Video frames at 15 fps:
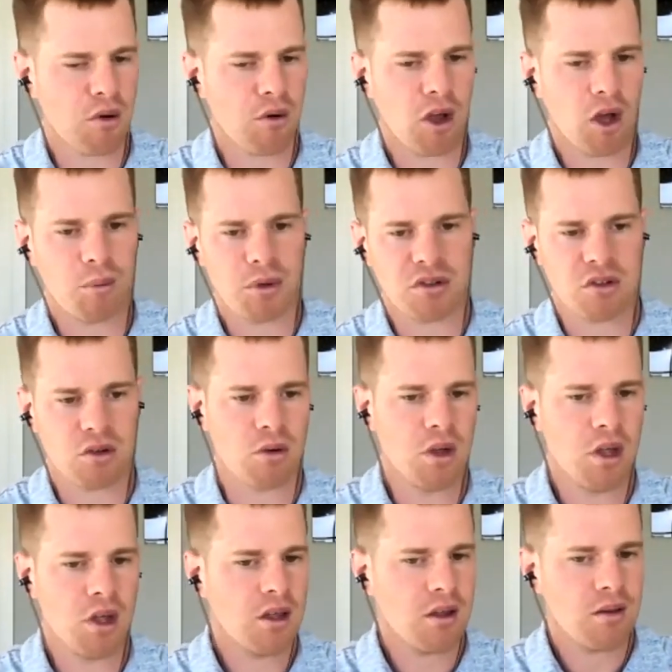They're helping to
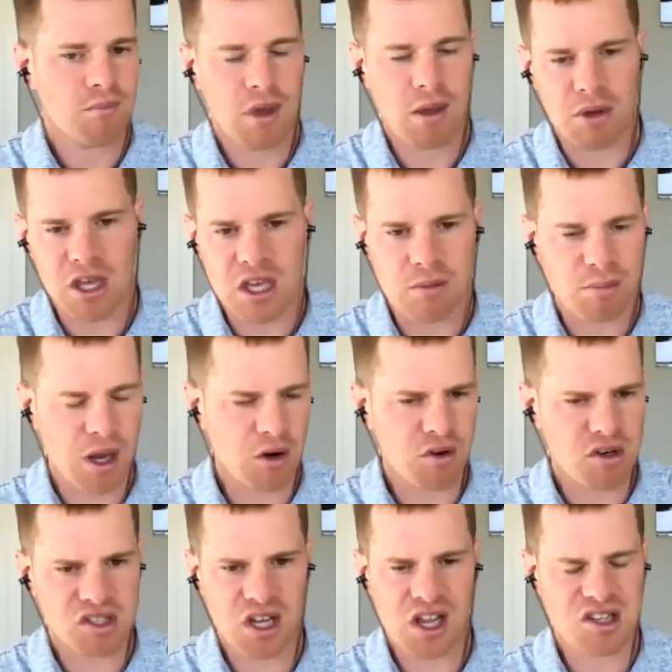maybe eat
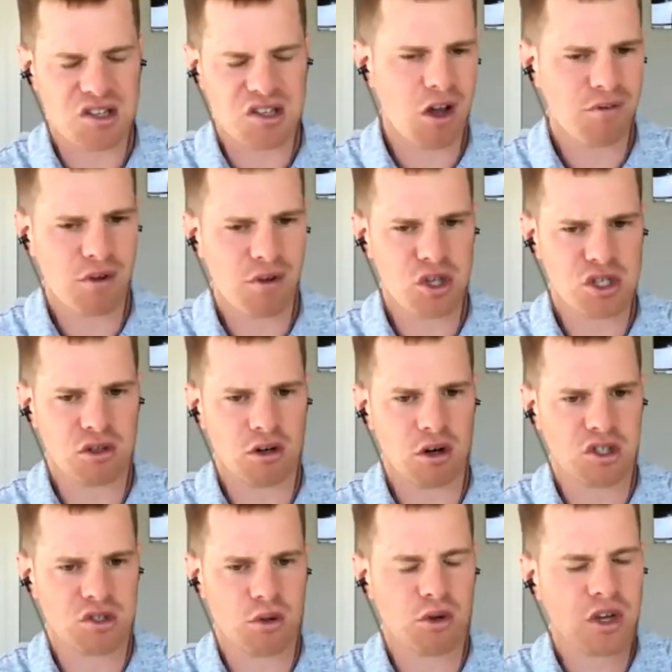parasites off of the
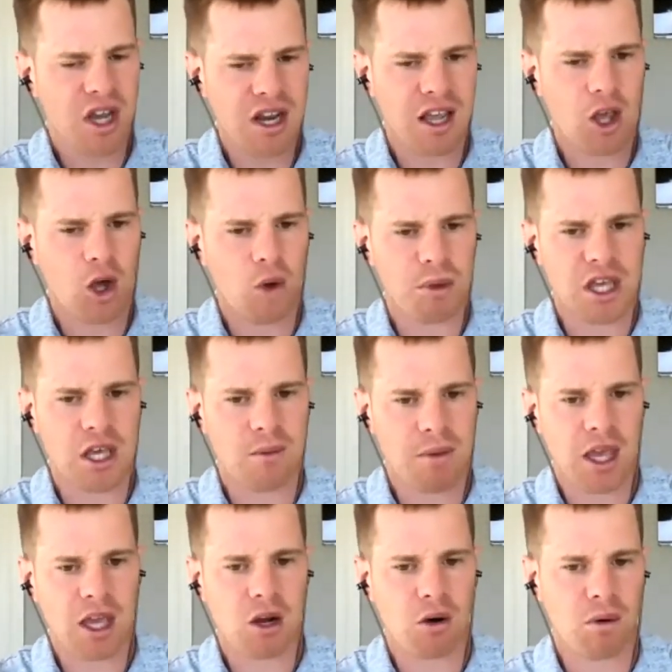shark. So they're kind of helping him
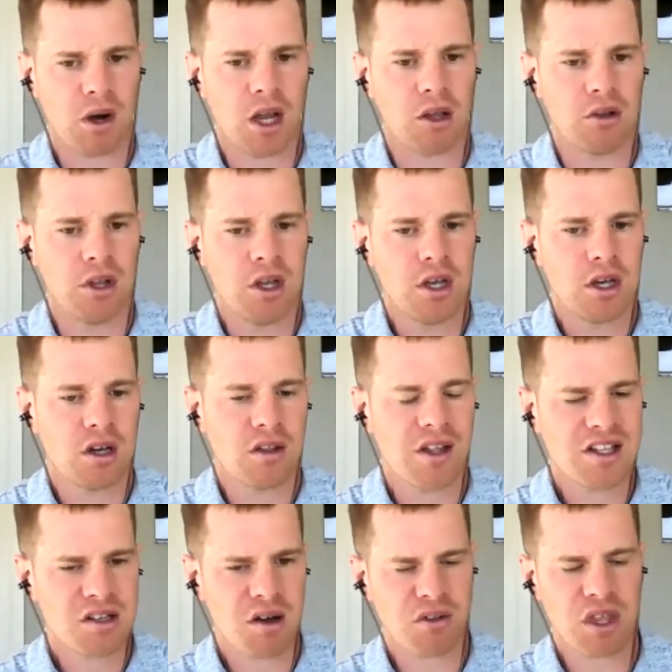hang around. And
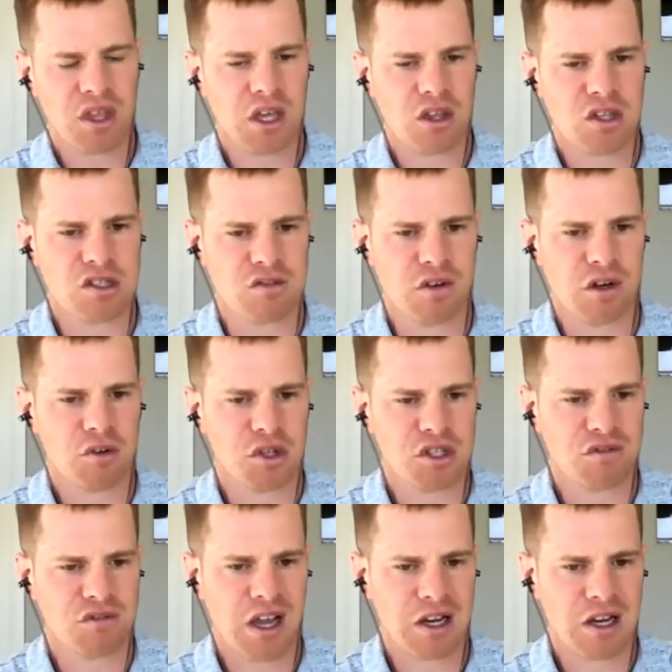that's how I think of these
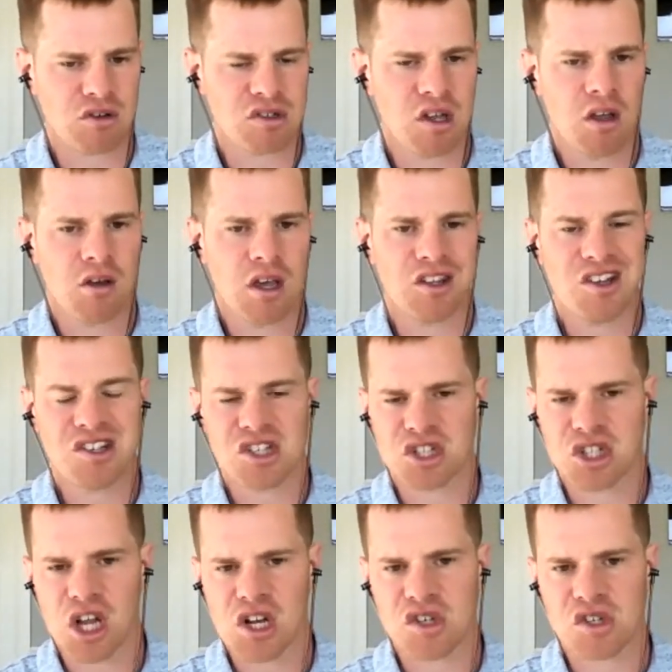virulence factors. It
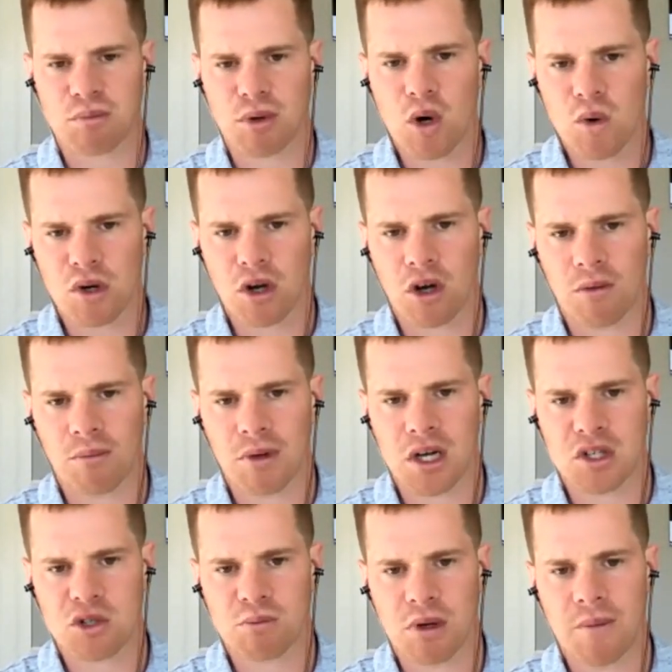doesn't change the protocol
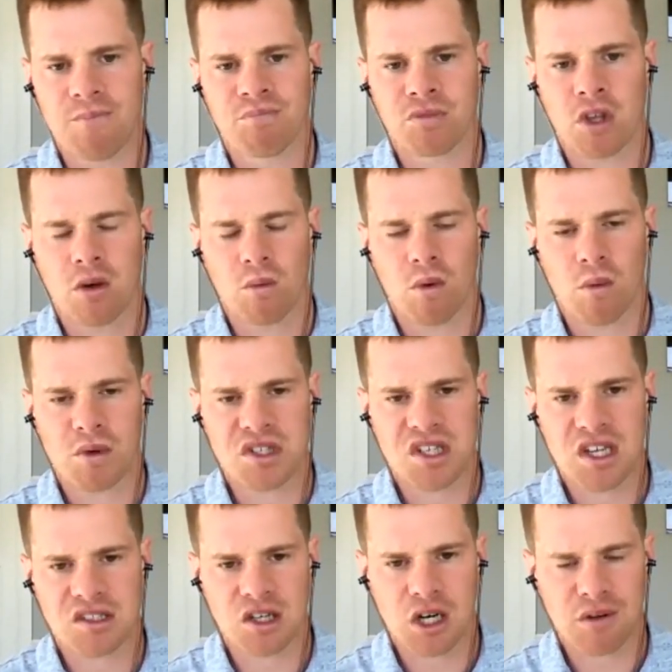much, but when we
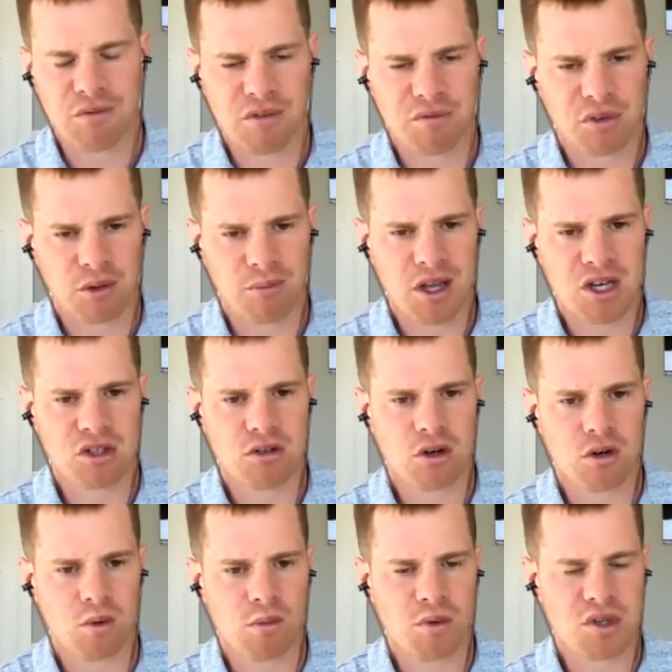see a ton of
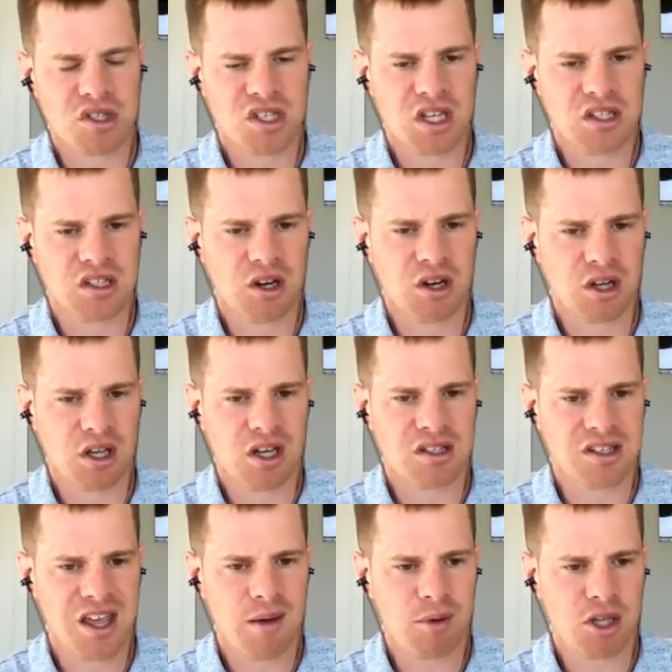inflammation or when we see a ton of
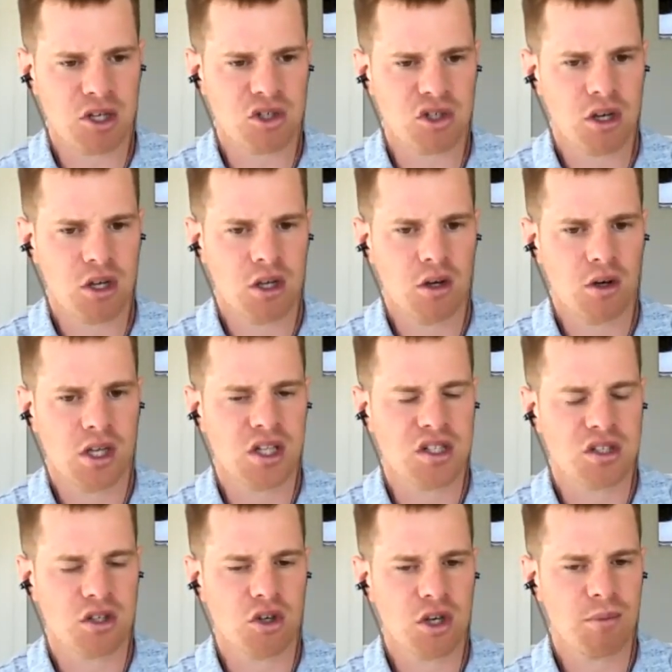gut damage,
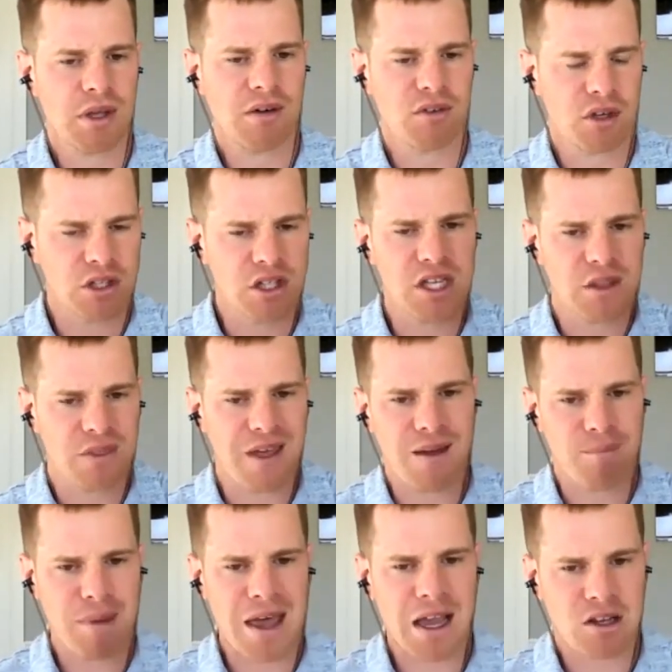it's good to be able to link
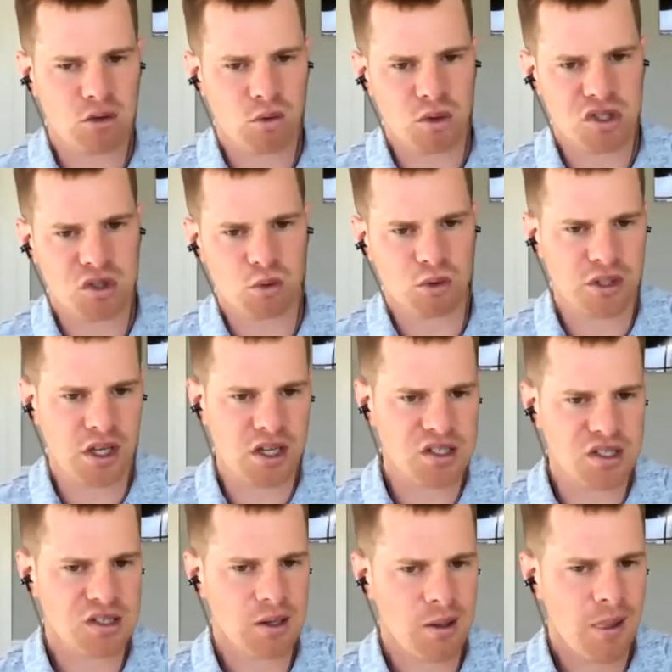that back to a stool
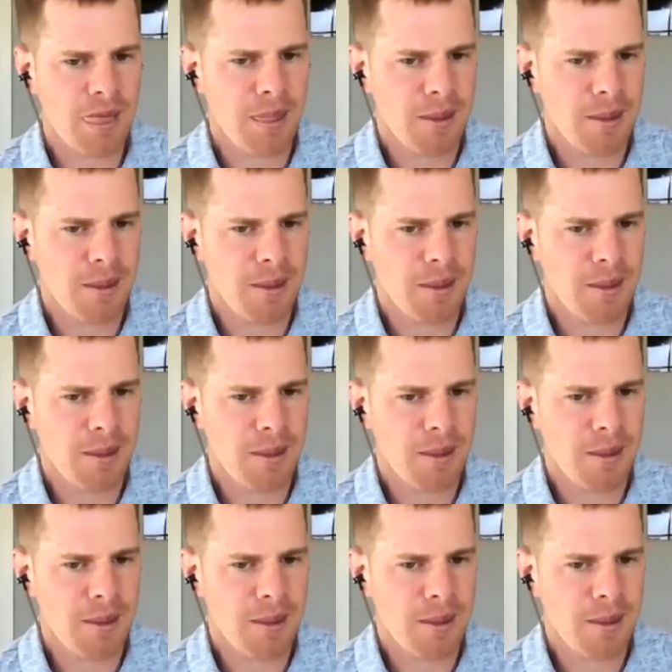test.